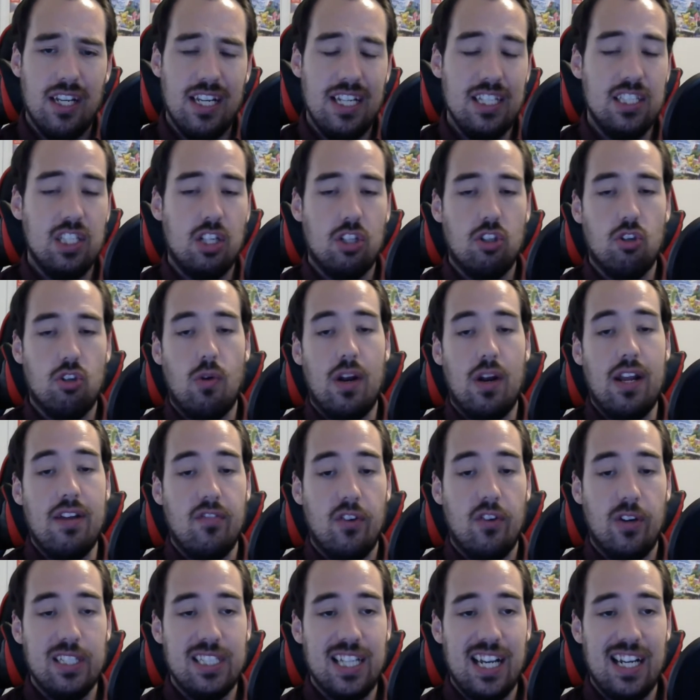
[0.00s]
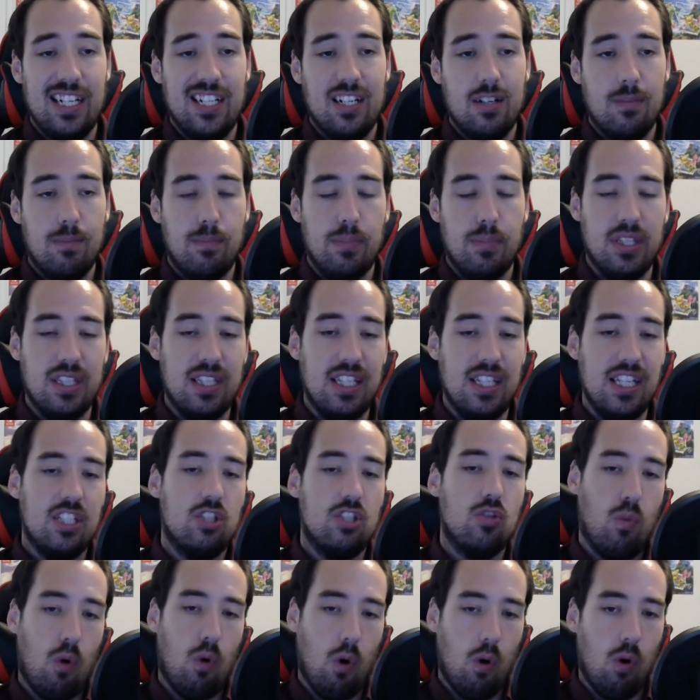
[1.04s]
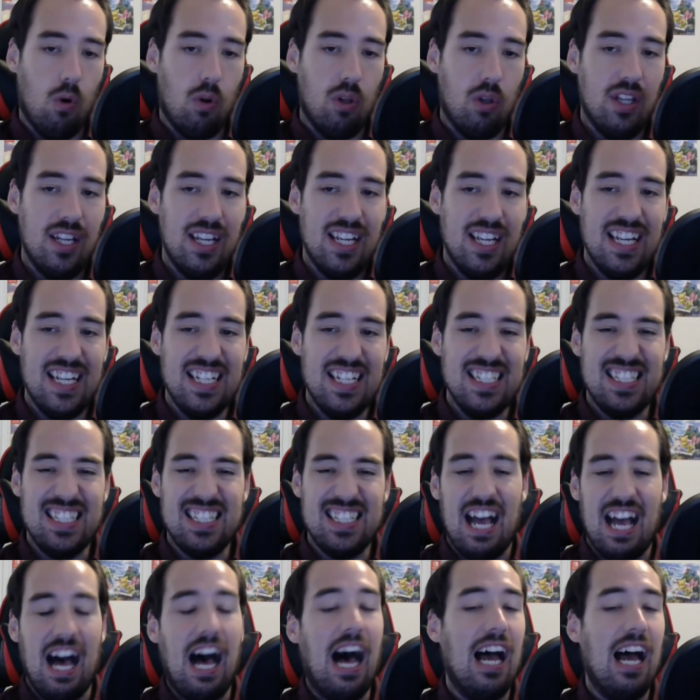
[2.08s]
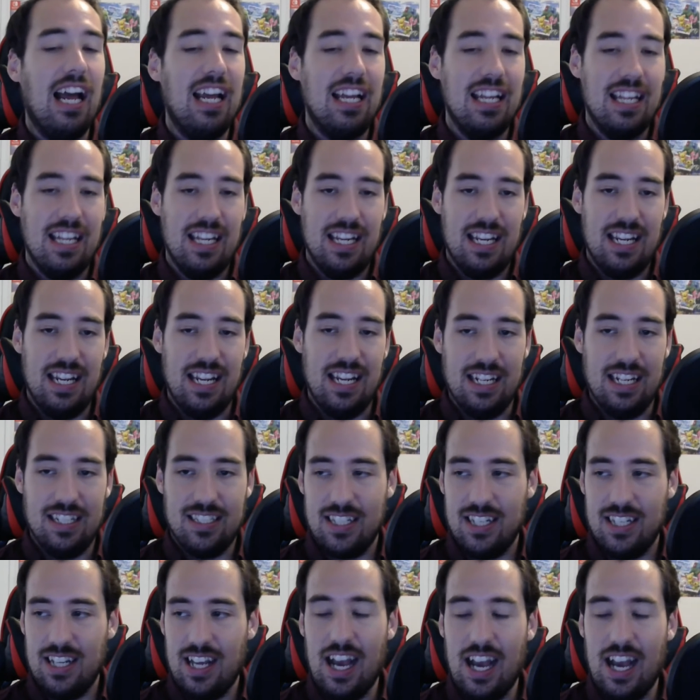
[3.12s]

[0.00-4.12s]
He's a great voice actor, but this role is not it.